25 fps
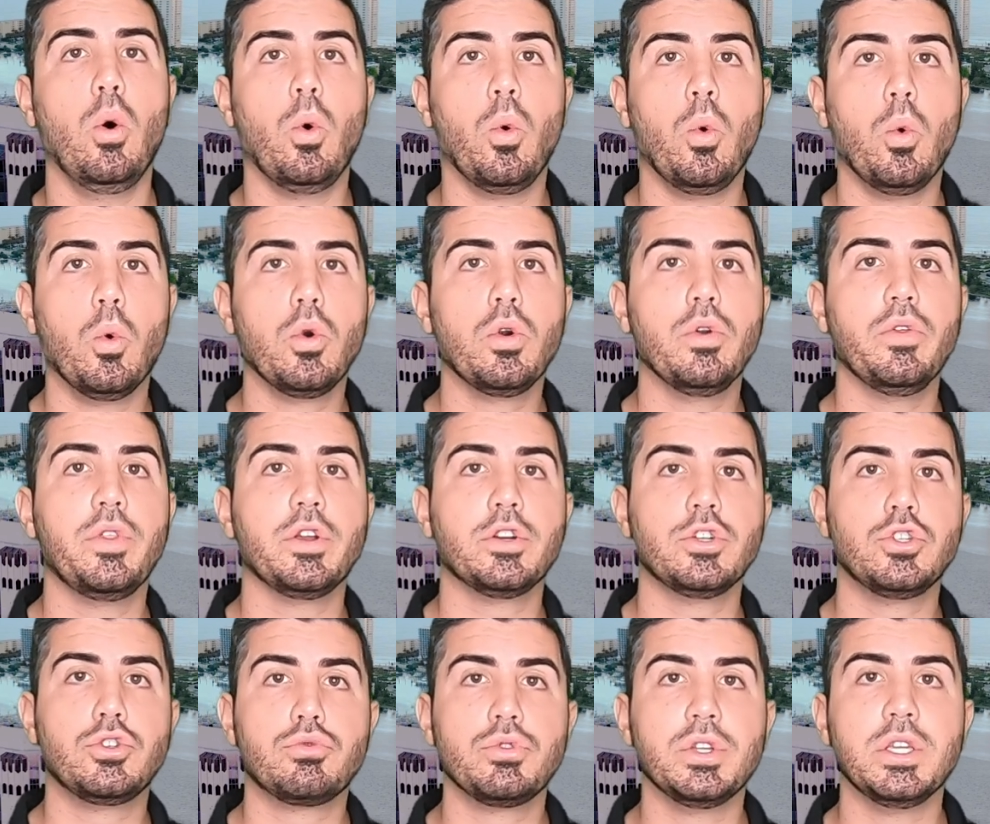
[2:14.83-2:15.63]
or
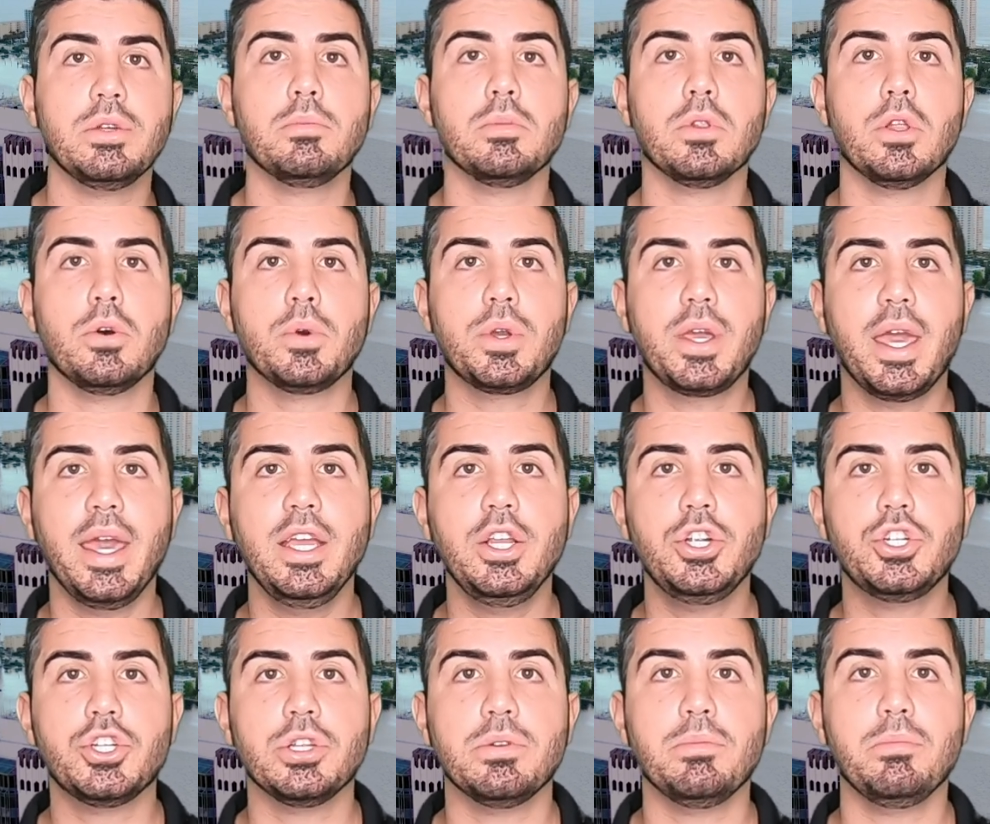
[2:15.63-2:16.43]
their dream
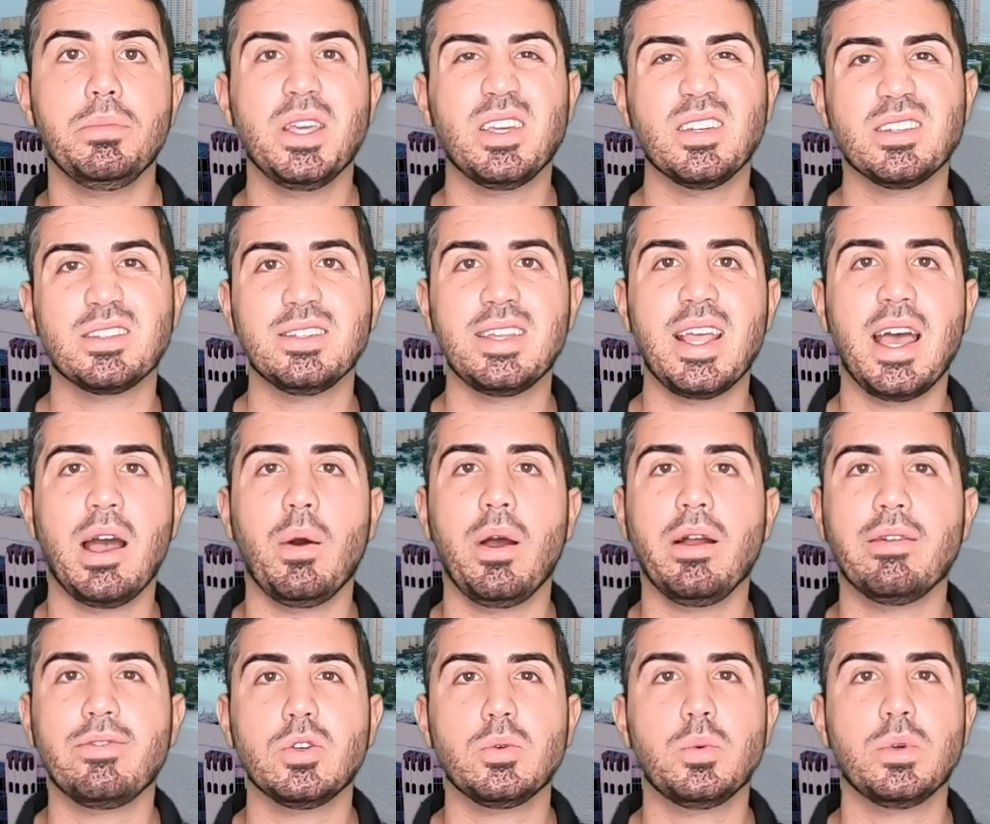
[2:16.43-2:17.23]
location, because
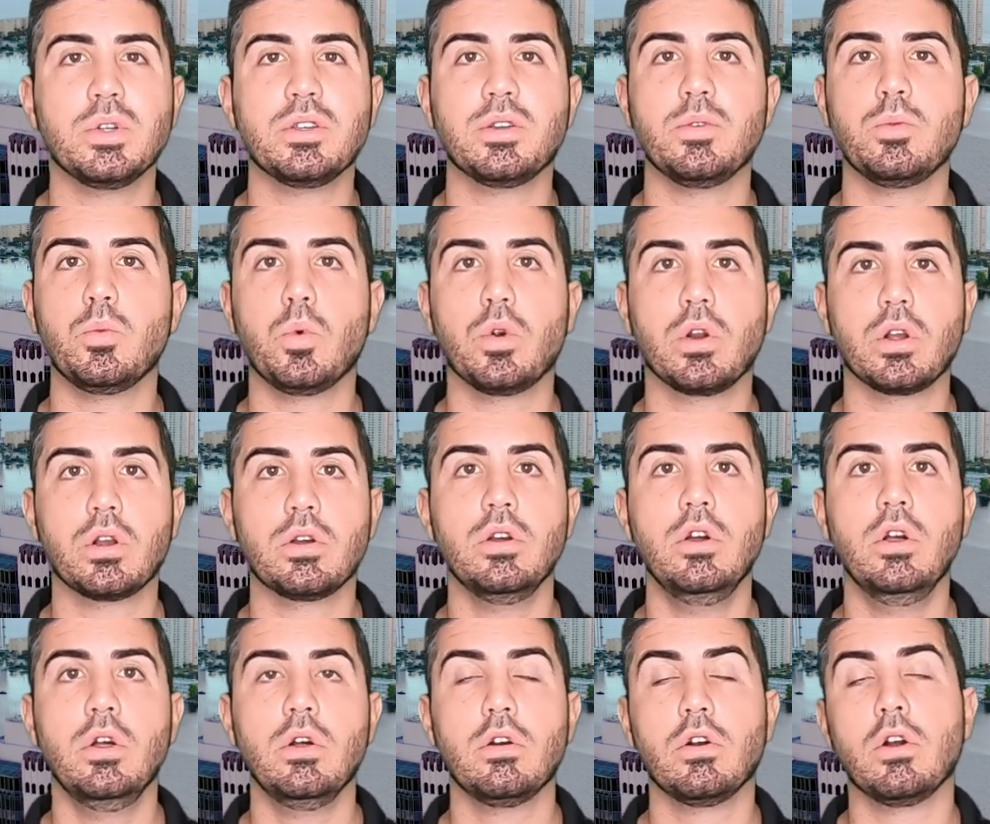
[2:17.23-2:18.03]
now everyone can
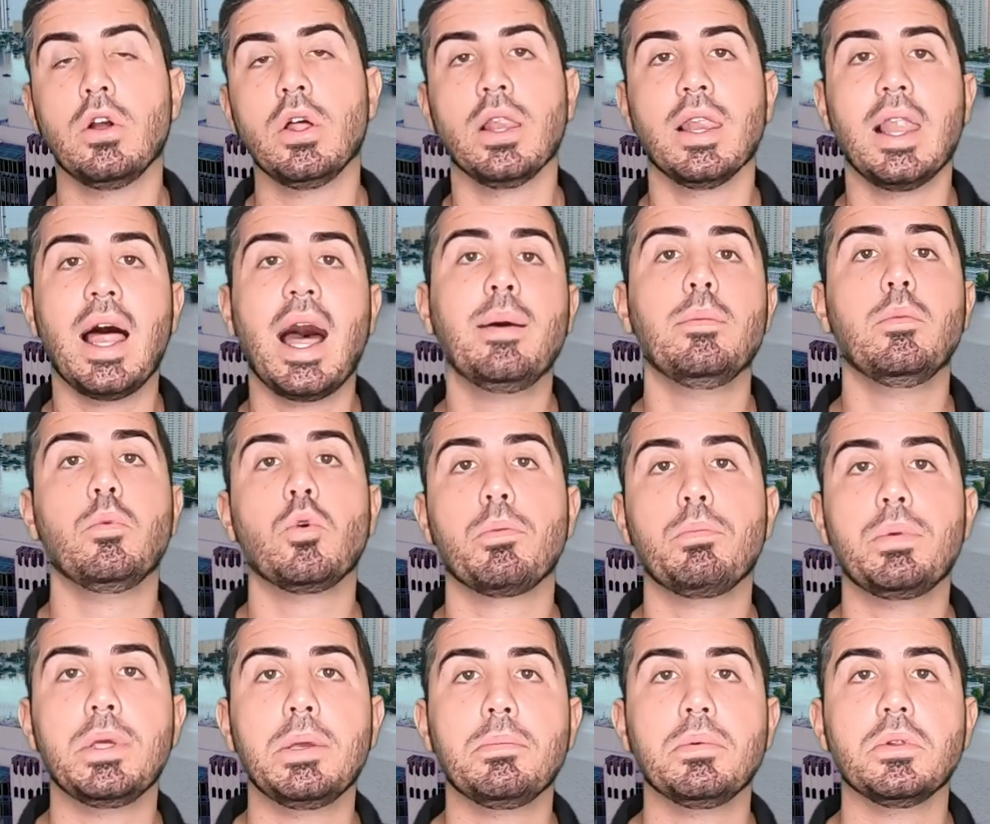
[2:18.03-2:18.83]
work, or a lot
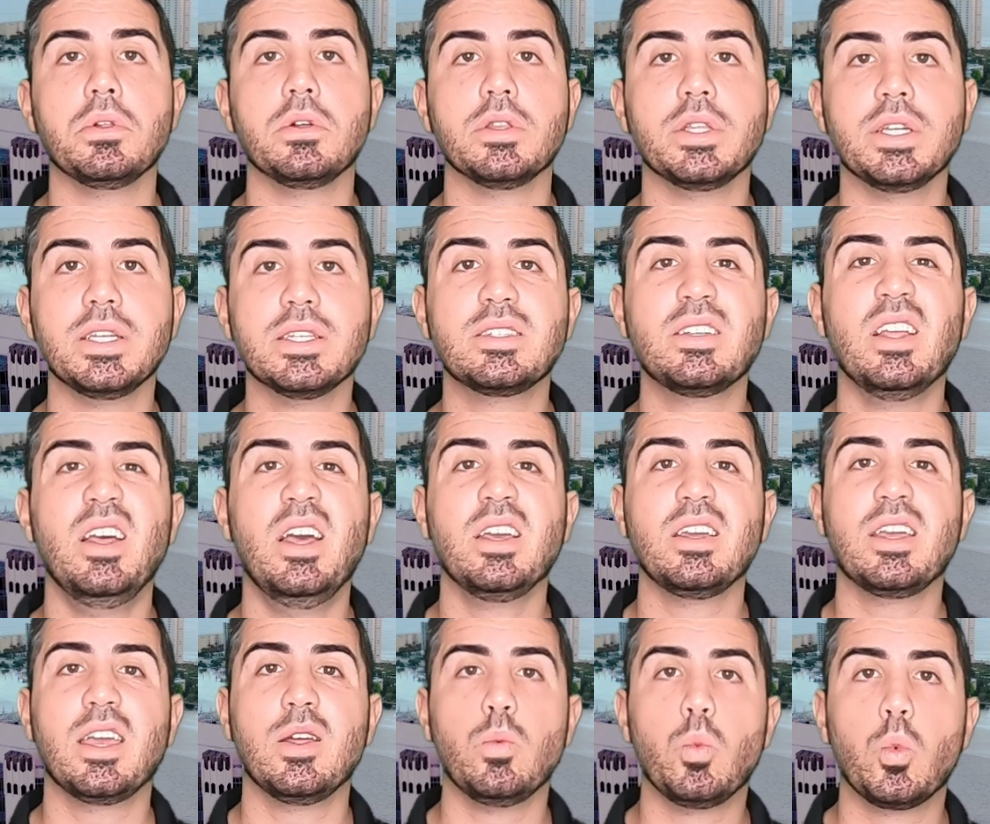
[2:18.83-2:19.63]
more people at least,
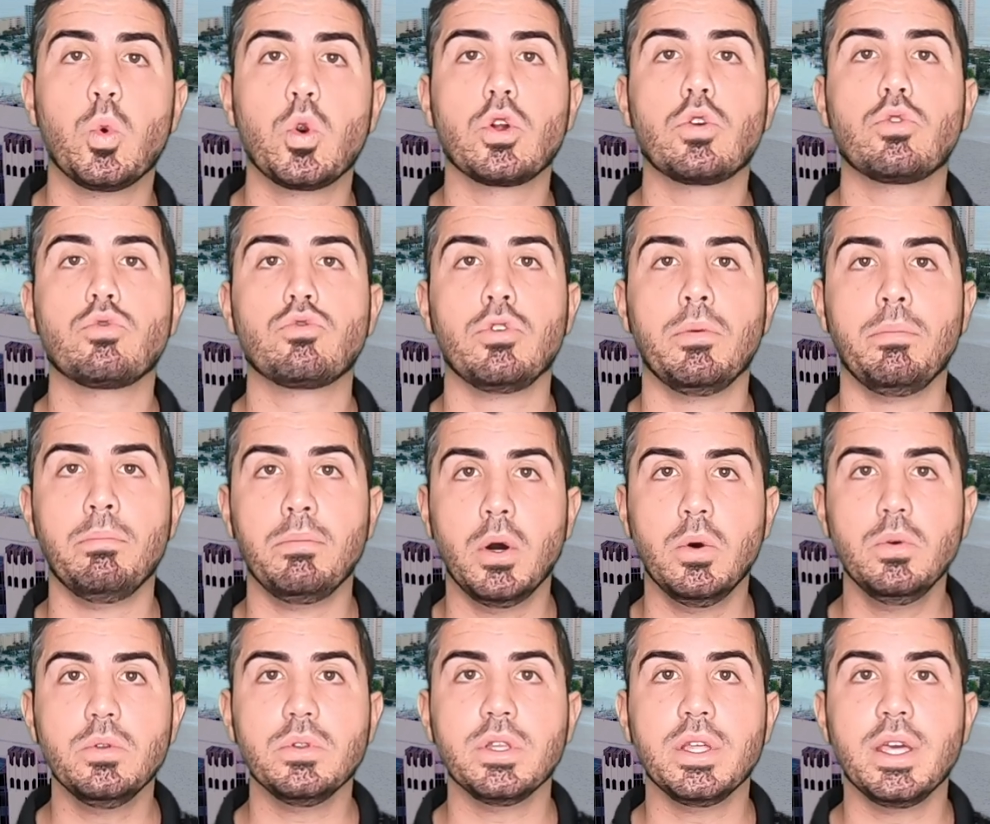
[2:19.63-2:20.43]
can work
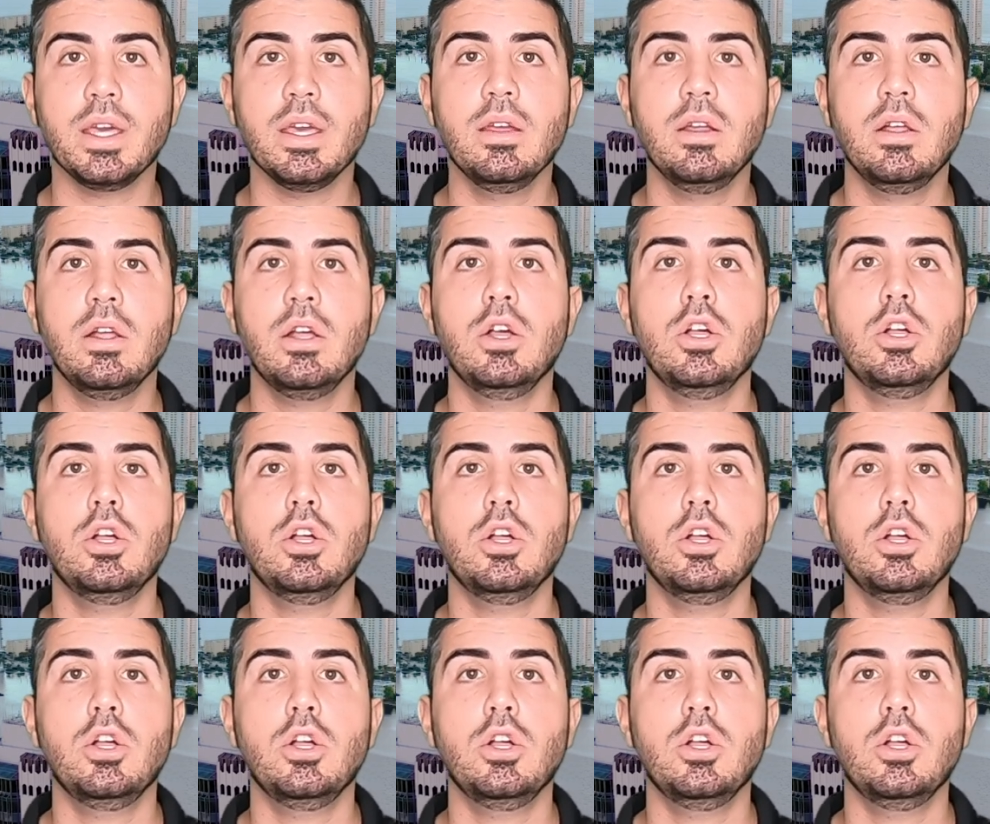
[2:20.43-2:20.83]
remotely.